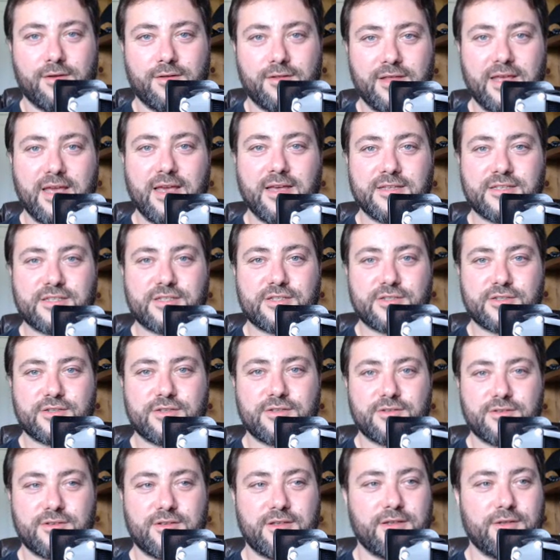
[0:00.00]

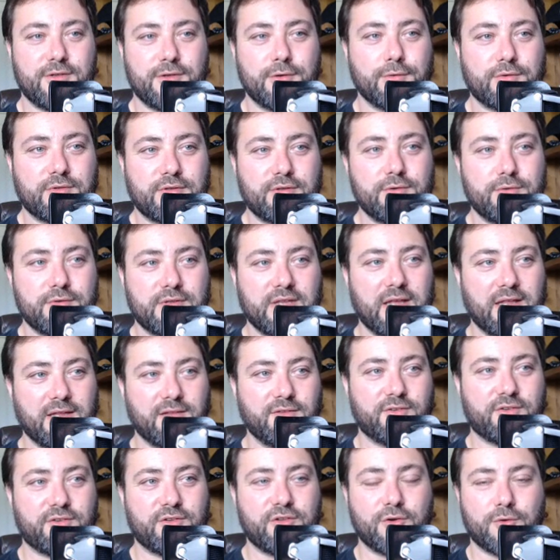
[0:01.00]
Yes, you two
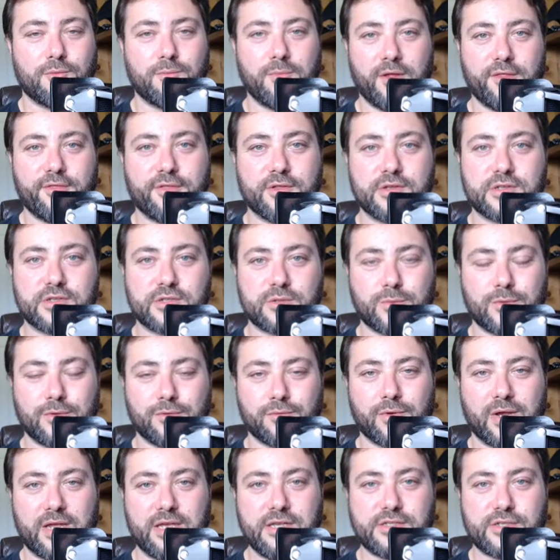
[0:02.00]
your mothers will
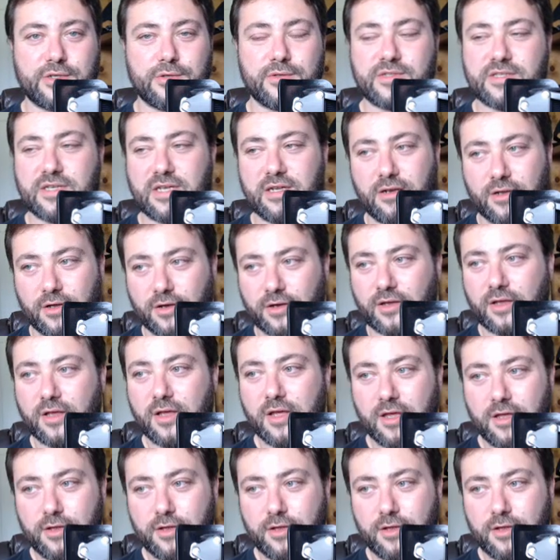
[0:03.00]
raise you to say, look,